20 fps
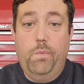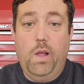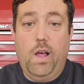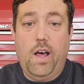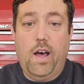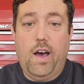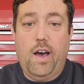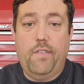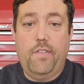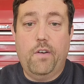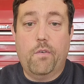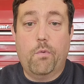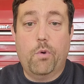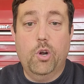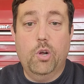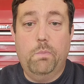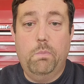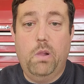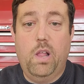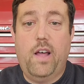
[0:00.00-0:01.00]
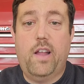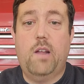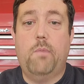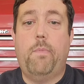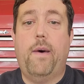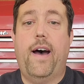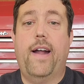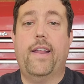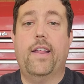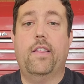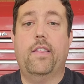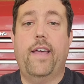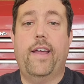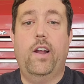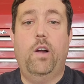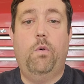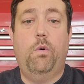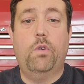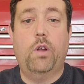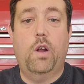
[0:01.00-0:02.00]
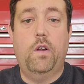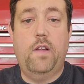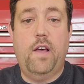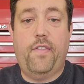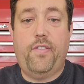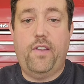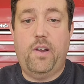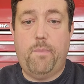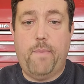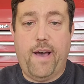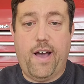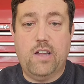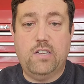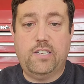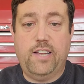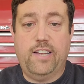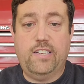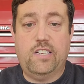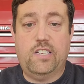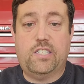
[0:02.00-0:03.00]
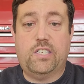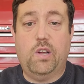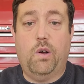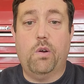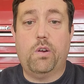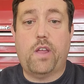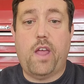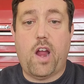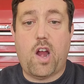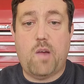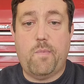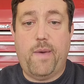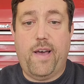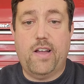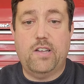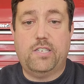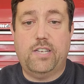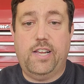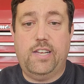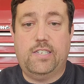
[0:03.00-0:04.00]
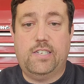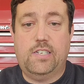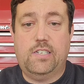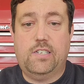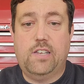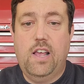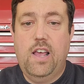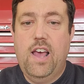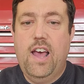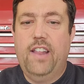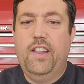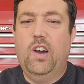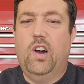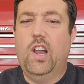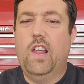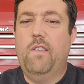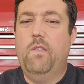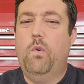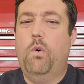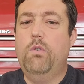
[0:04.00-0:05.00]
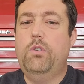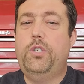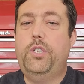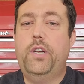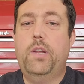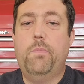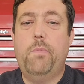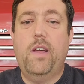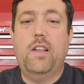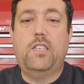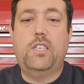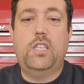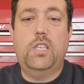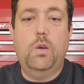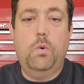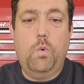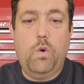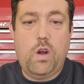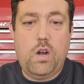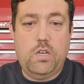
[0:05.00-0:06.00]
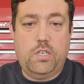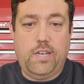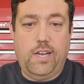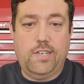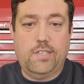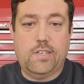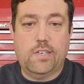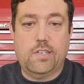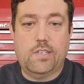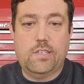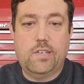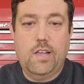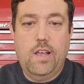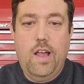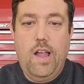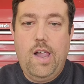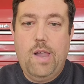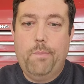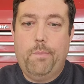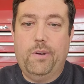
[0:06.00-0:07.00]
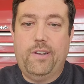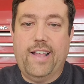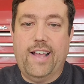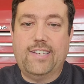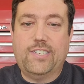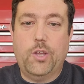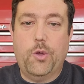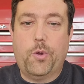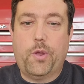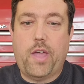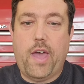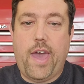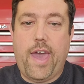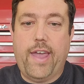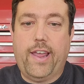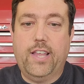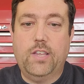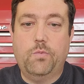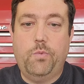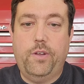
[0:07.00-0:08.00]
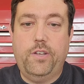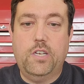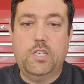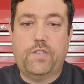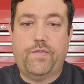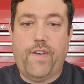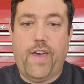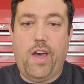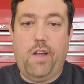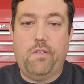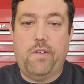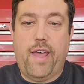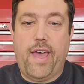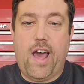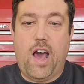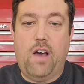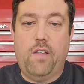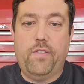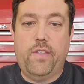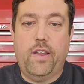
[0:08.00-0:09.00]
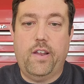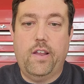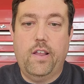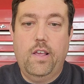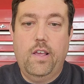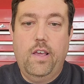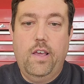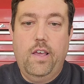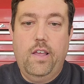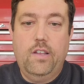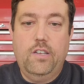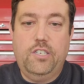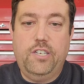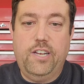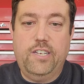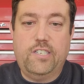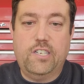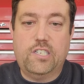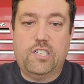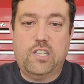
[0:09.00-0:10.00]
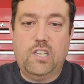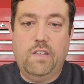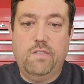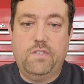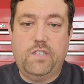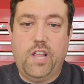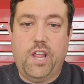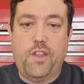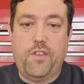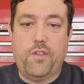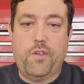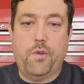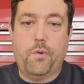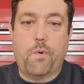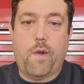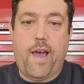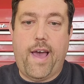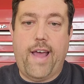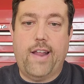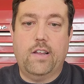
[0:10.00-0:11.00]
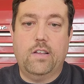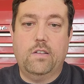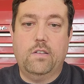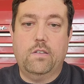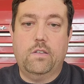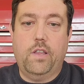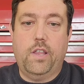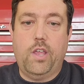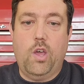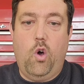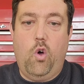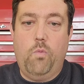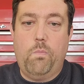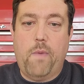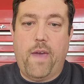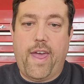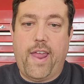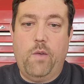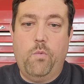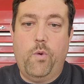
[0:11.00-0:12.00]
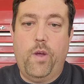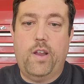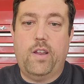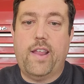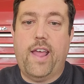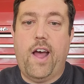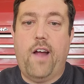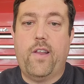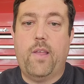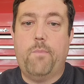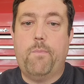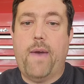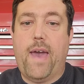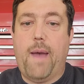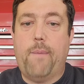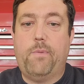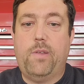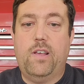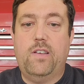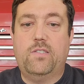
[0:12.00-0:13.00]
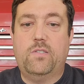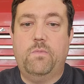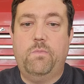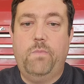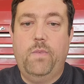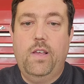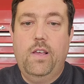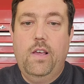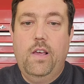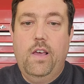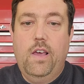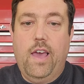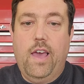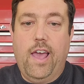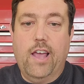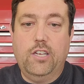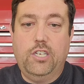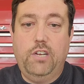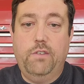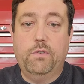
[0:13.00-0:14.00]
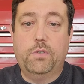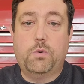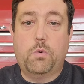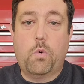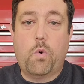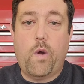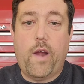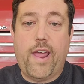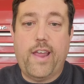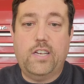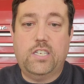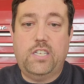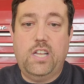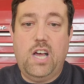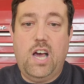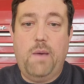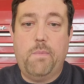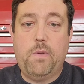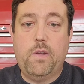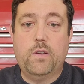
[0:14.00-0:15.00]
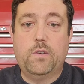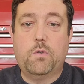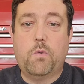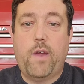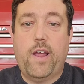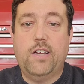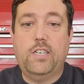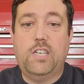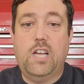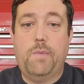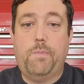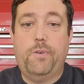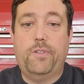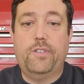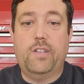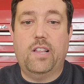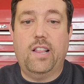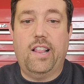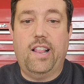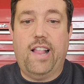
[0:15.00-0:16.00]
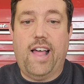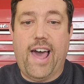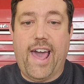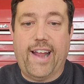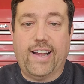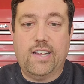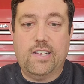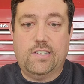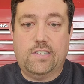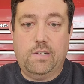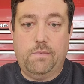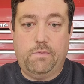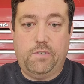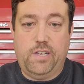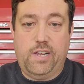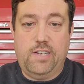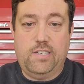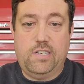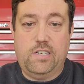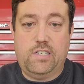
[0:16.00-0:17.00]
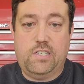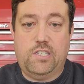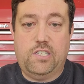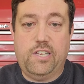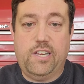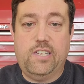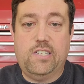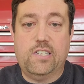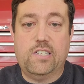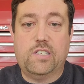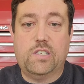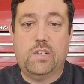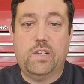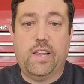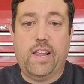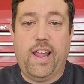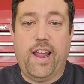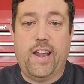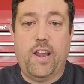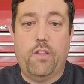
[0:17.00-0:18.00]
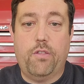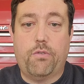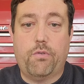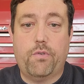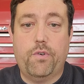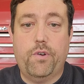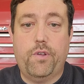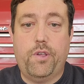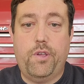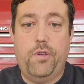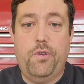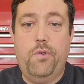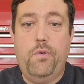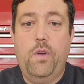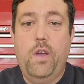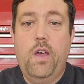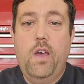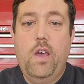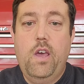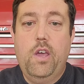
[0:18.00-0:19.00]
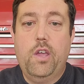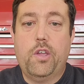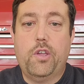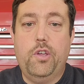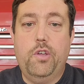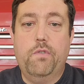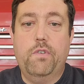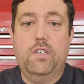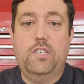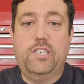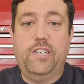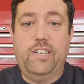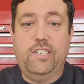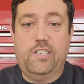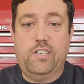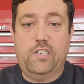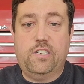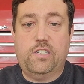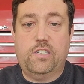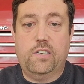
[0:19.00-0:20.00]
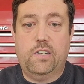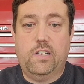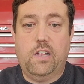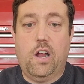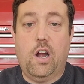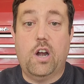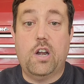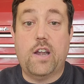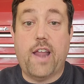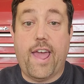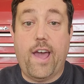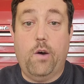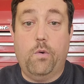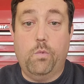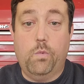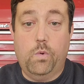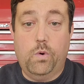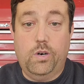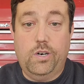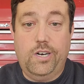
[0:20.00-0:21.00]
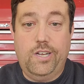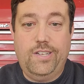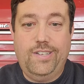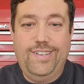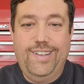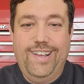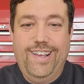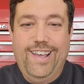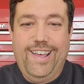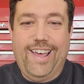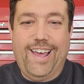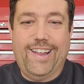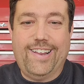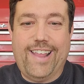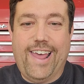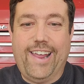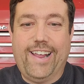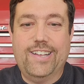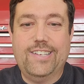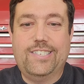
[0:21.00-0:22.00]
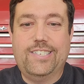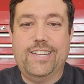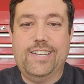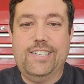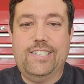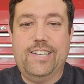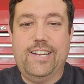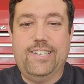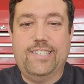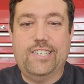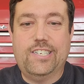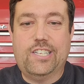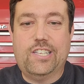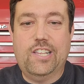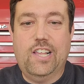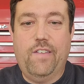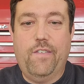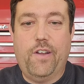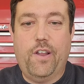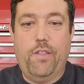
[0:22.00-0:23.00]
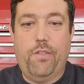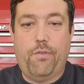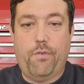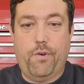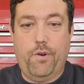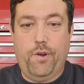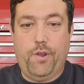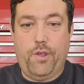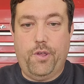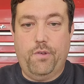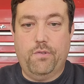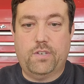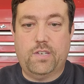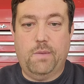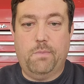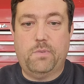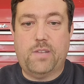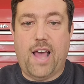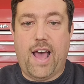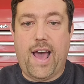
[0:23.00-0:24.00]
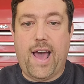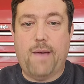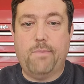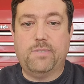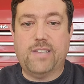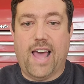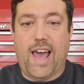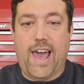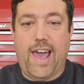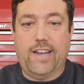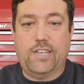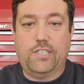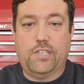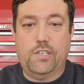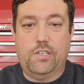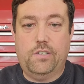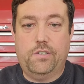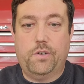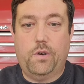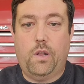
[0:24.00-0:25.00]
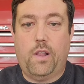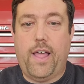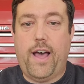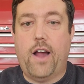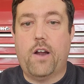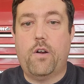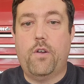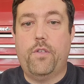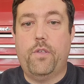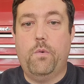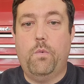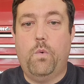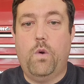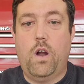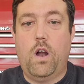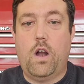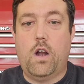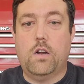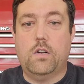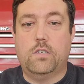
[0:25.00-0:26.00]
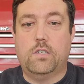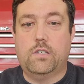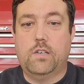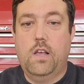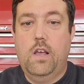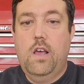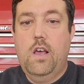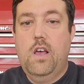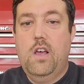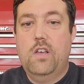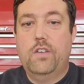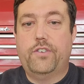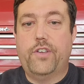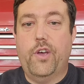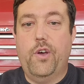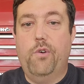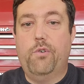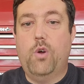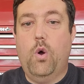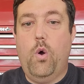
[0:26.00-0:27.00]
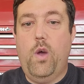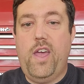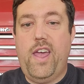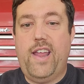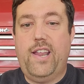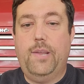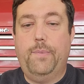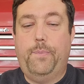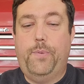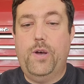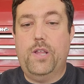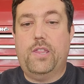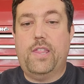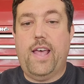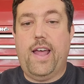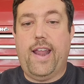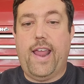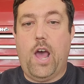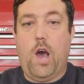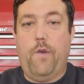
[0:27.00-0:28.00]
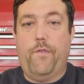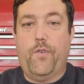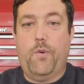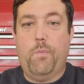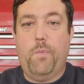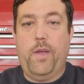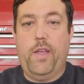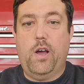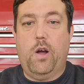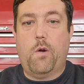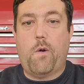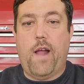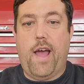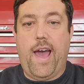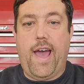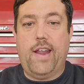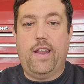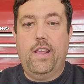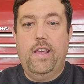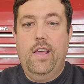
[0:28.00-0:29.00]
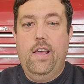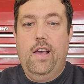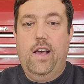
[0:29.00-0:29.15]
Uh, they're real blunt about it. They don't want to know nothing about Jesus, don't care about Jesus, don't even want you to mention the word Jesus. But that's okay because we just found out that Jesus lives in you, right? The old man went down in baptism. As you was raised up, you was raised up in the likeness of Jesus, Jesus in and through you. You and Jesus are now one, and they can see Jesus living in through you. Sometimes actions are louder than words. So go ahead and put that out for me, all right?